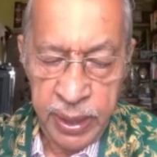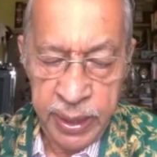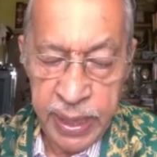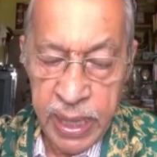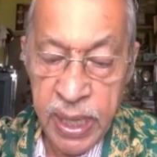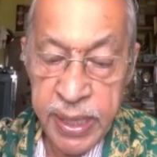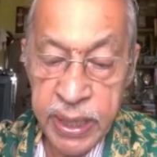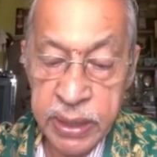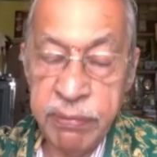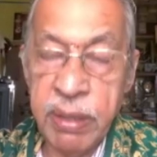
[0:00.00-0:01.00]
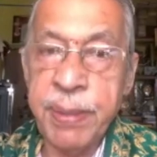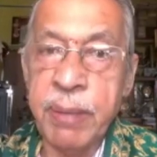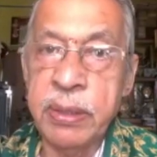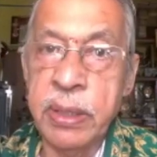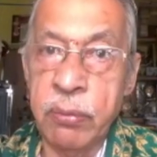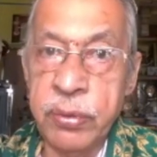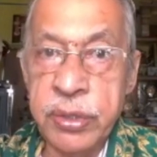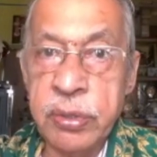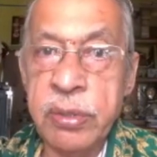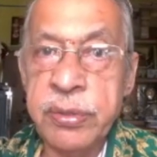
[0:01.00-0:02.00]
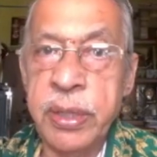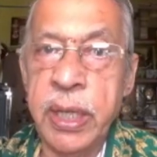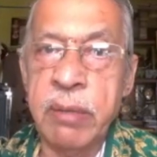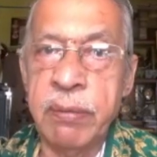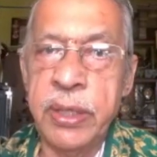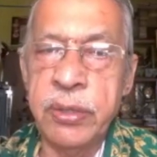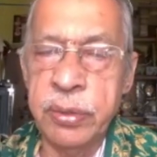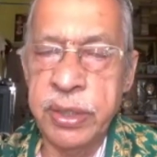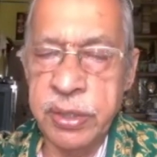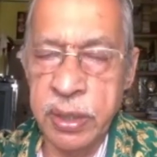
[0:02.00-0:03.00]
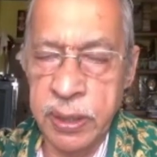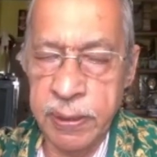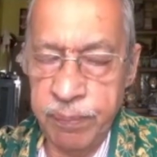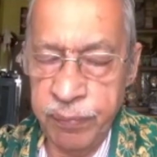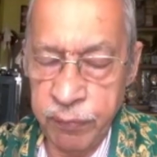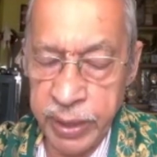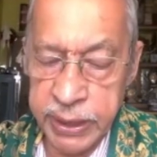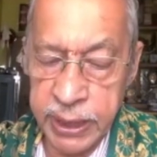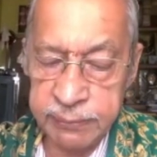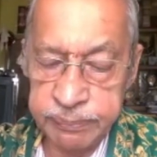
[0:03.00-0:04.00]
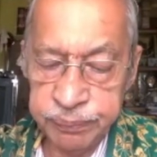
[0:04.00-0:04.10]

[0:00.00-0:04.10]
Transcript: Nalayira Divya Prabandha, which is also equivalent to this uh, Veda,